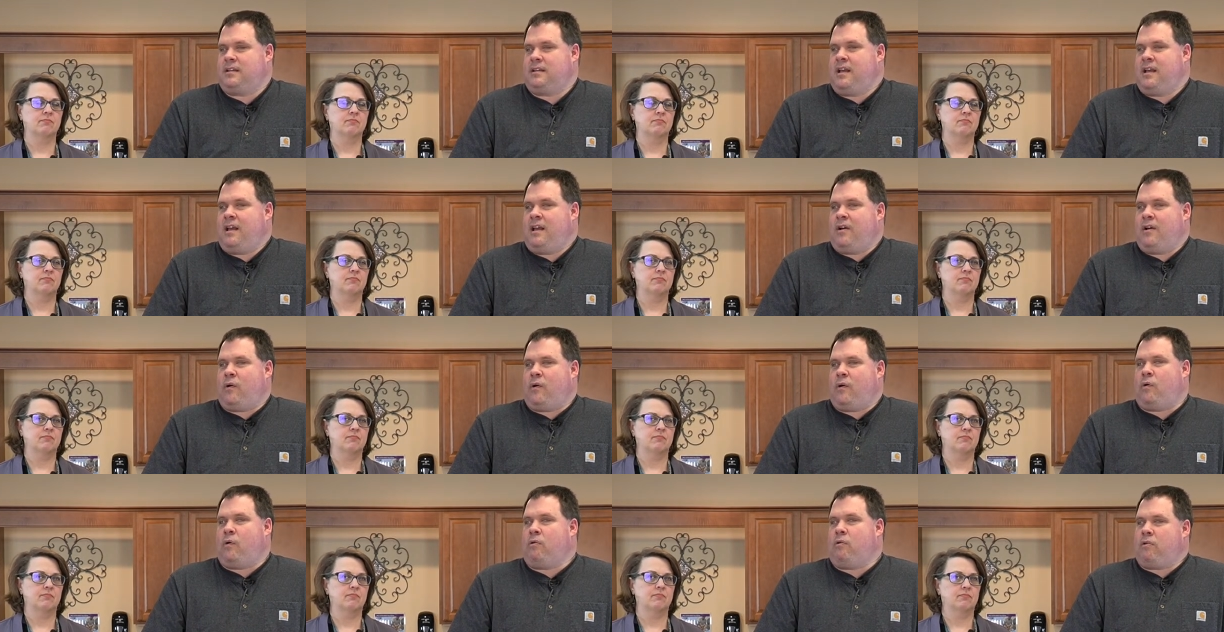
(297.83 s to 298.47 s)

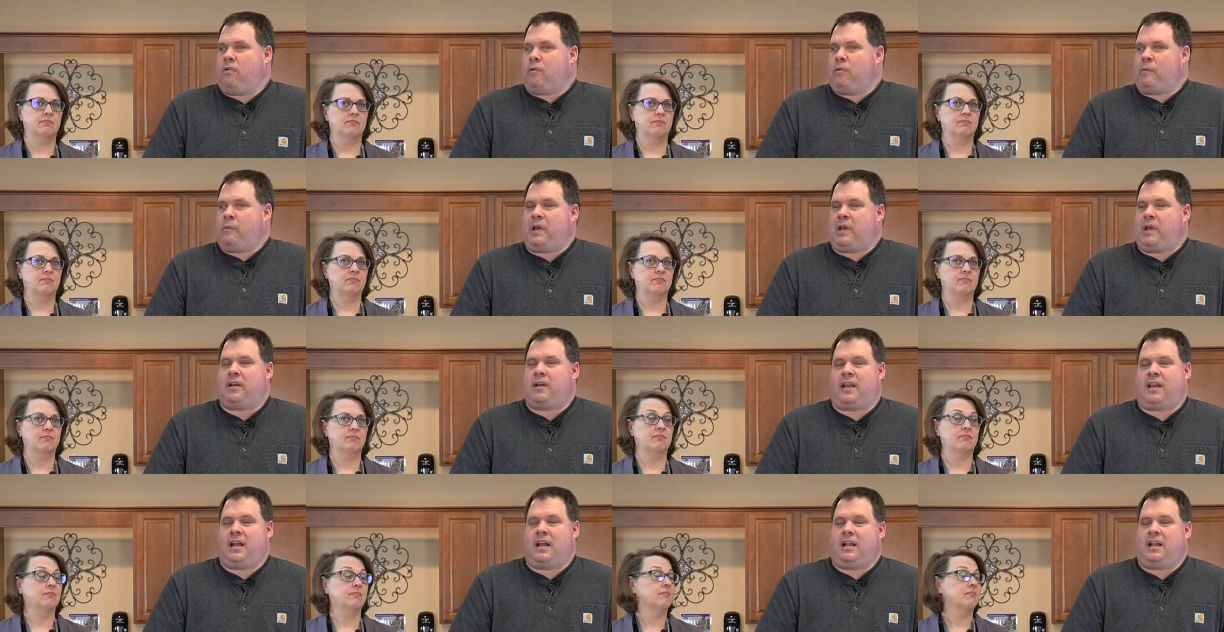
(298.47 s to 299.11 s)
Speaker 1: or we could
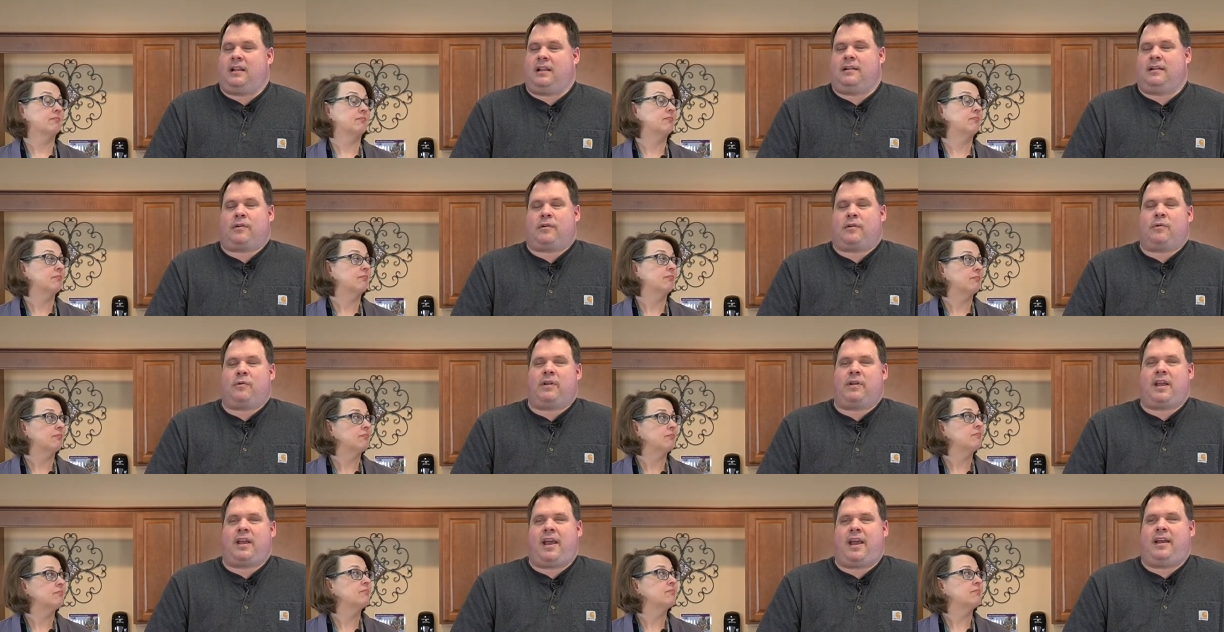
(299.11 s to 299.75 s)
get a little
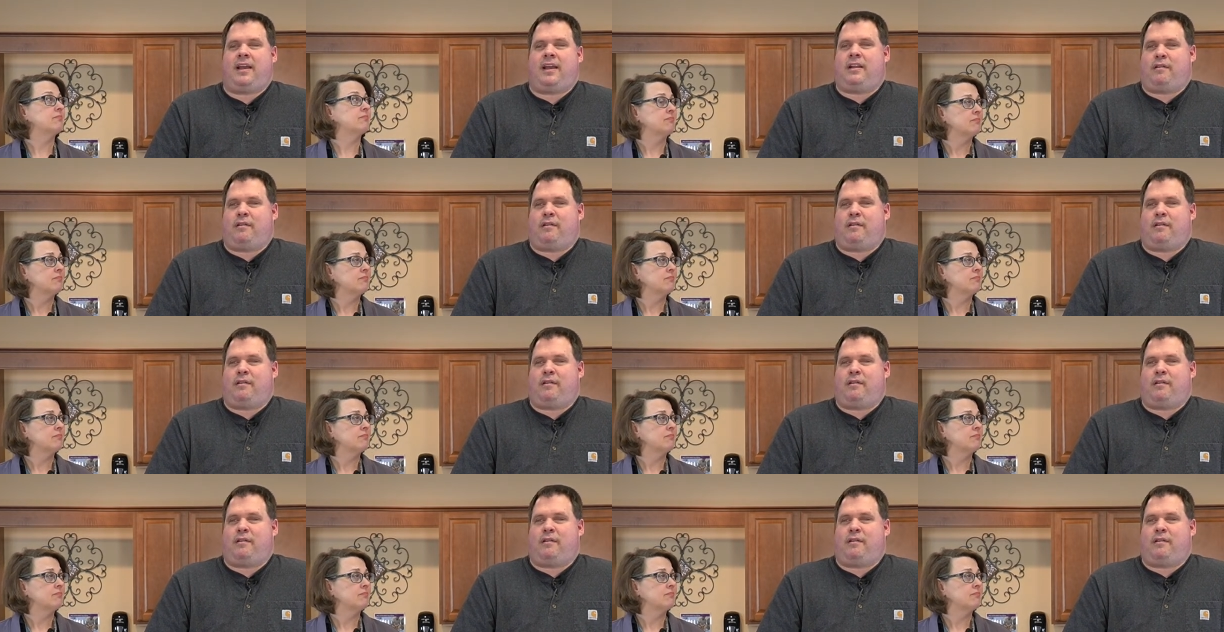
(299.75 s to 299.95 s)
creative